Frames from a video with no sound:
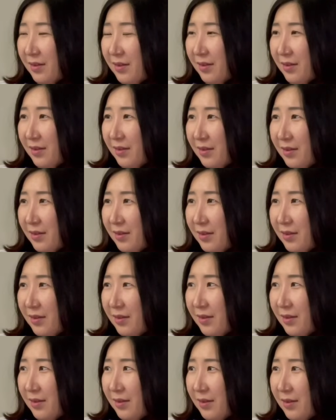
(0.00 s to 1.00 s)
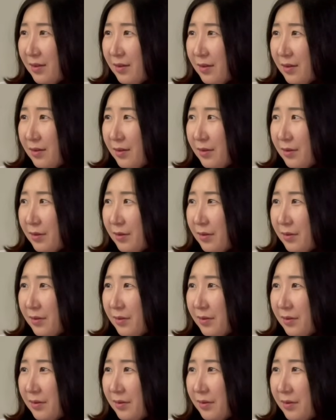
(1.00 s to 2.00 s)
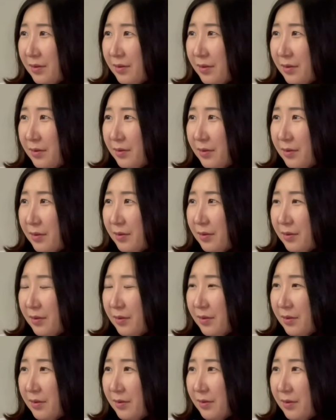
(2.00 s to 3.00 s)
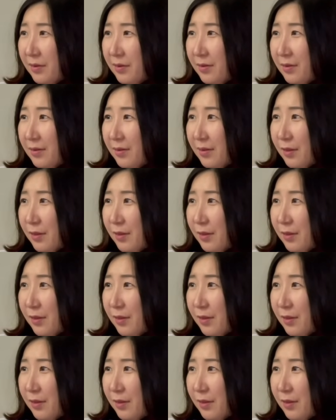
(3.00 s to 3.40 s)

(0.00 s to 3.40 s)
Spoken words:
This person isn't speaking.